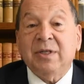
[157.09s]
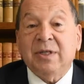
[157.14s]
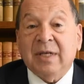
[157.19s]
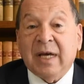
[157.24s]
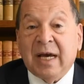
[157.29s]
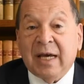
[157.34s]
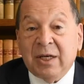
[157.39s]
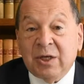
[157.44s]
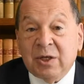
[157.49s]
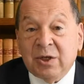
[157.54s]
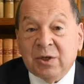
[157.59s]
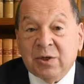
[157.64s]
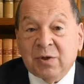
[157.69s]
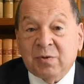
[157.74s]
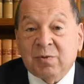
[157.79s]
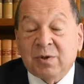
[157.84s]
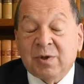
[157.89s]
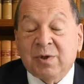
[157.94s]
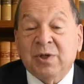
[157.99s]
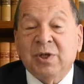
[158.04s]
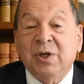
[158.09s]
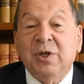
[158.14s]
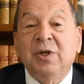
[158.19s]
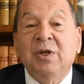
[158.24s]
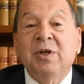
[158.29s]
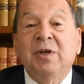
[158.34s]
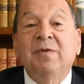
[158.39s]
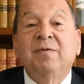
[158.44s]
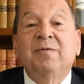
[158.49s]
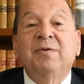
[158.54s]
nature's
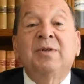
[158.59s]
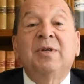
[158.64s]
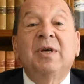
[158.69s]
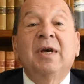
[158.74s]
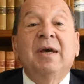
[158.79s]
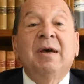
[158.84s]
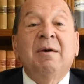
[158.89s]
reserves,